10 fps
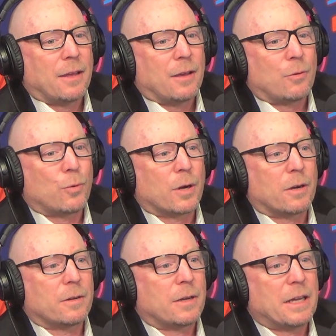
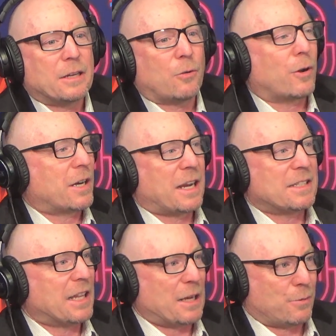We're an
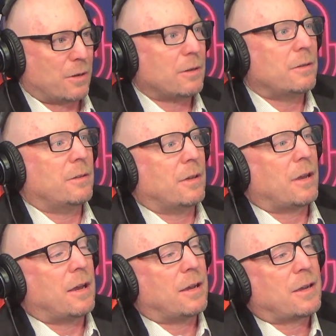organized labor
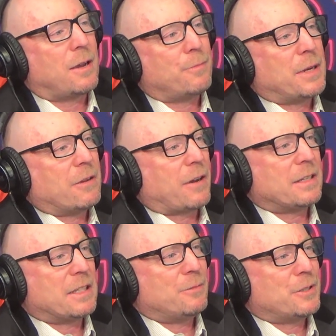company,
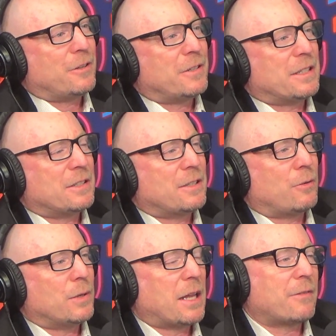right? Teamsters. And so
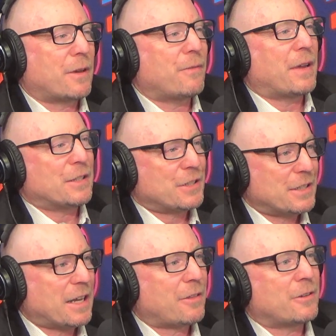we'll have
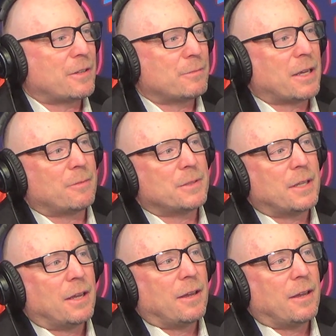conventions out there sometimes.